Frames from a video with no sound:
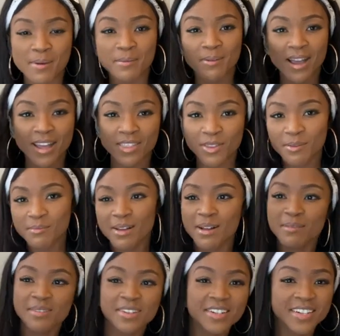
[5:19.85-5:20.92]
my
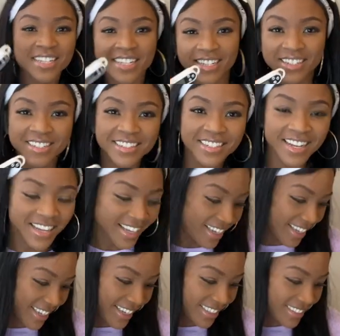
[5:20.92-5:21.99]
thermometer here,
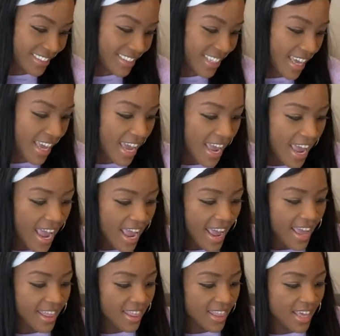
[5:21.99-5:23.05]
guys.
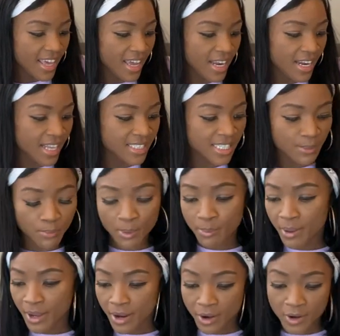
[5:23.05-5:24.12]
And then it says
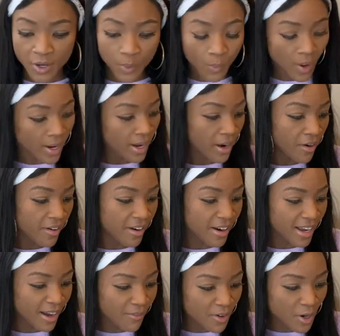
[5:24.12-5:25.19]
prepare your work area.
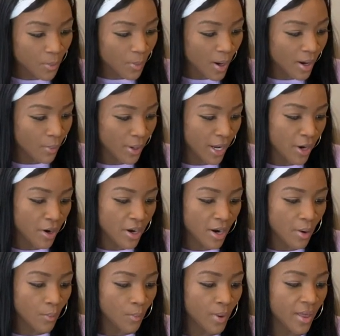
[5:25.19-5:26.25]
Cover your work area
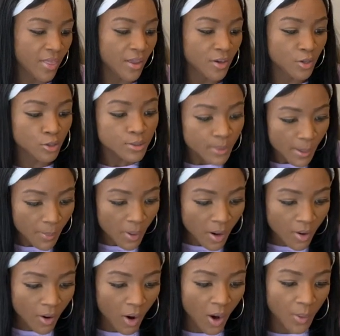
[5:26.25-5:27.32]
with newspaper or
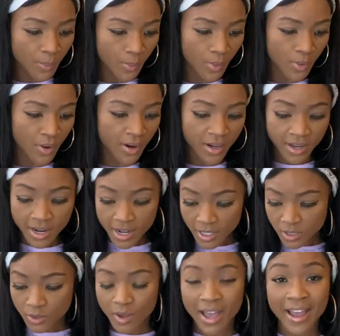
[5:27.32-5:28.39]
cardboard.
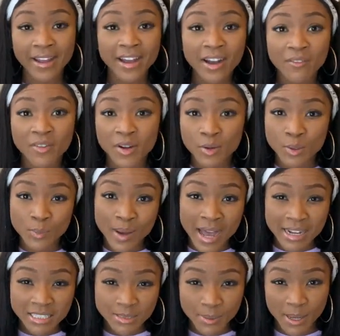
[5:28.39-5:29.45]
So I covered it with
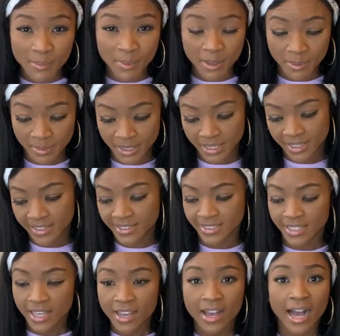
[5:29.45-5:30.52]
wax paper because
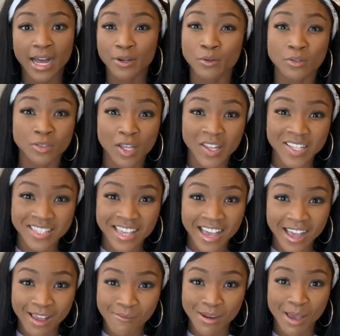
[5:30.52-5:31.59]
I do this all the
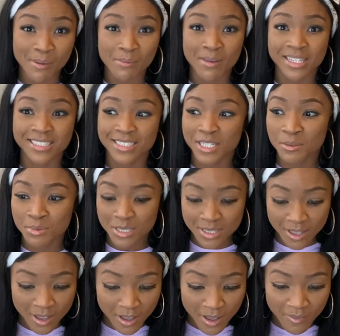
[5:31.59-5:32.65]
time and I'll be messing up
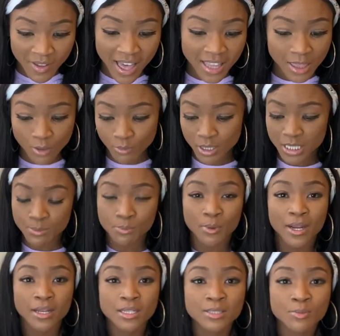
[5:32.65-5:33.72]
stuff. I had
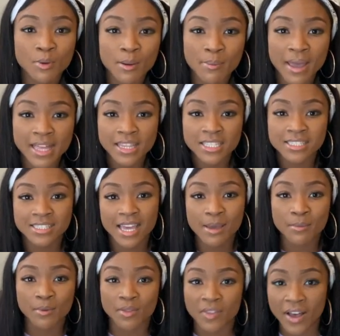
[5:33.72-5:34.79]
to spray paint this
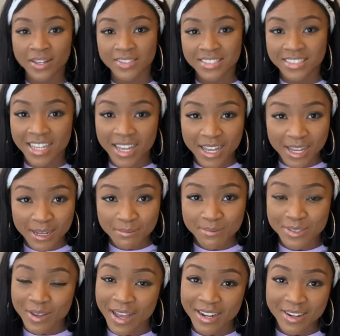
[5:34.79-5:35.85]
table 1,000 times,
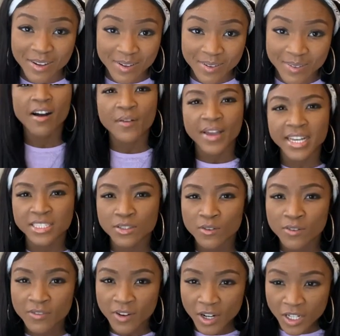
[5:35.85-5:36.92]
so I know. Okay, so
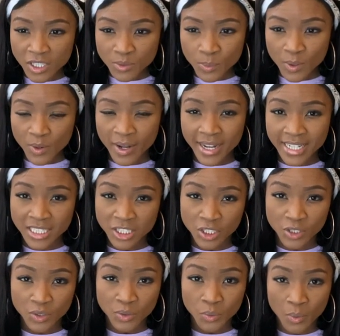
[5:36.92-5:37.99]
first we're going
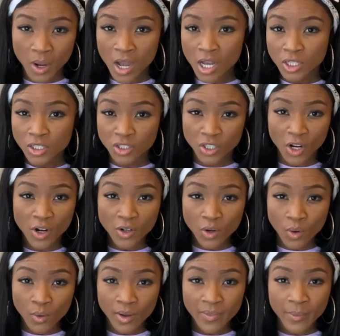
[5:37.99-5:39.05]
to turn on the